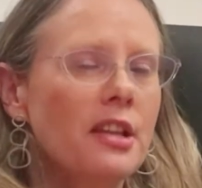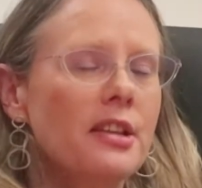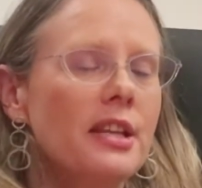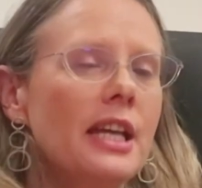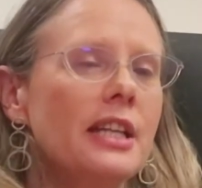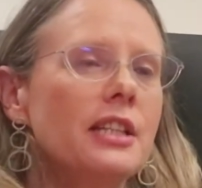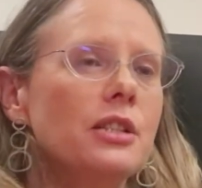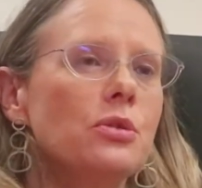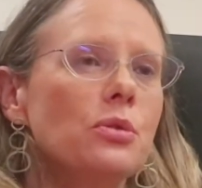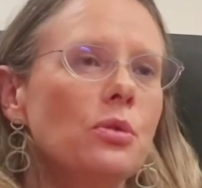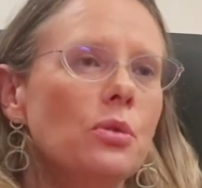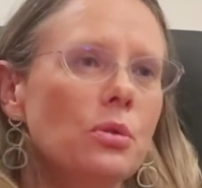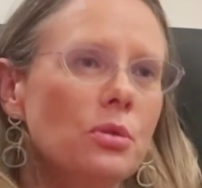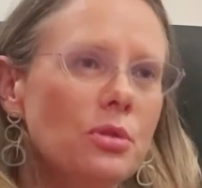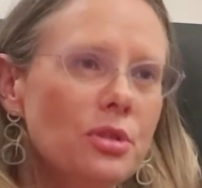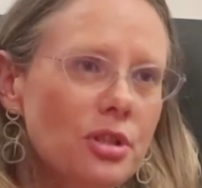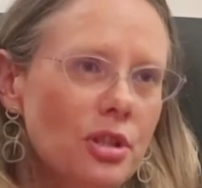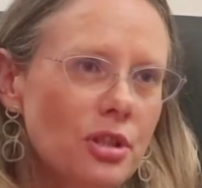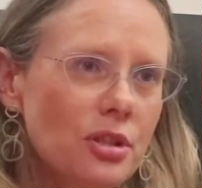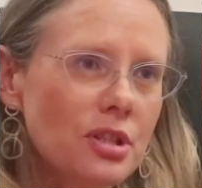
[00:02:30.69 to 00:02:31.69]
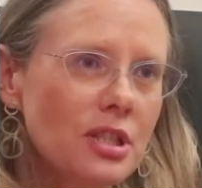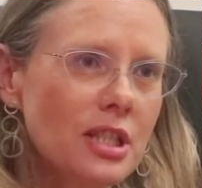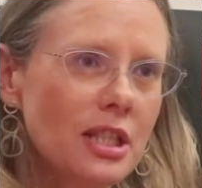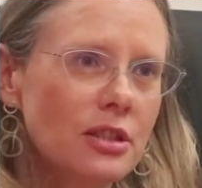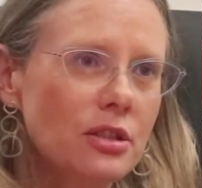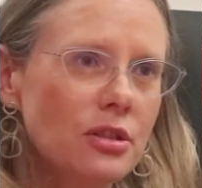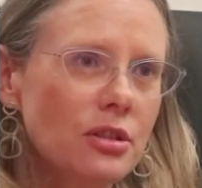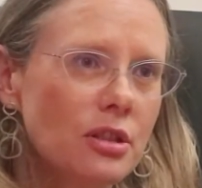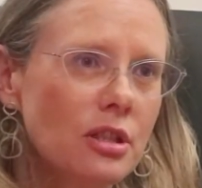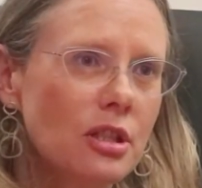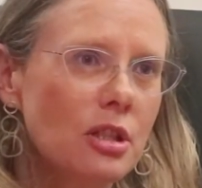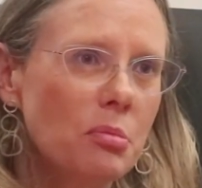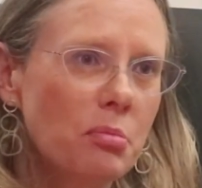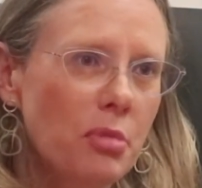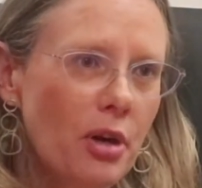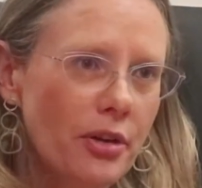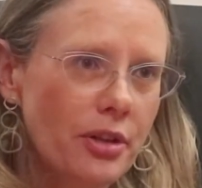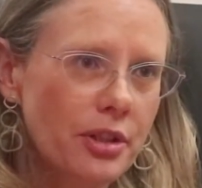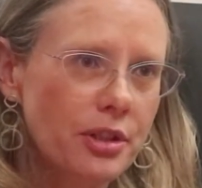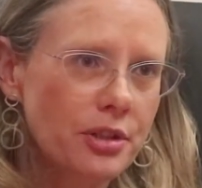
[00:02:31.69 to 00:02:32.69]
That is also sent to the
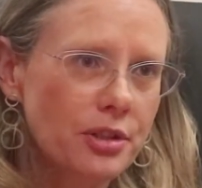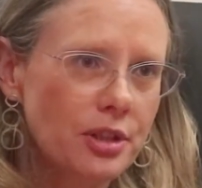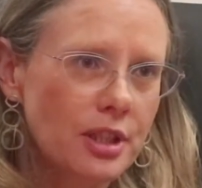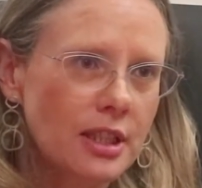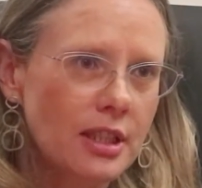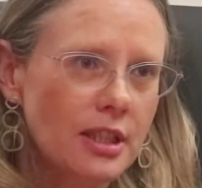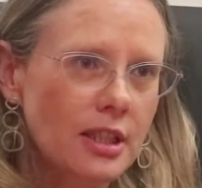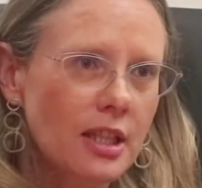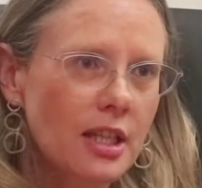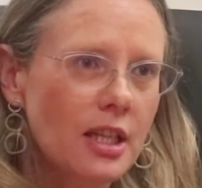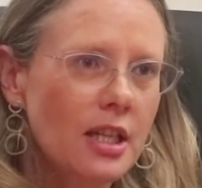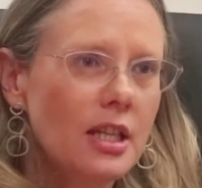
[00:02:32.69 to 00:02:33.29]
laboratory.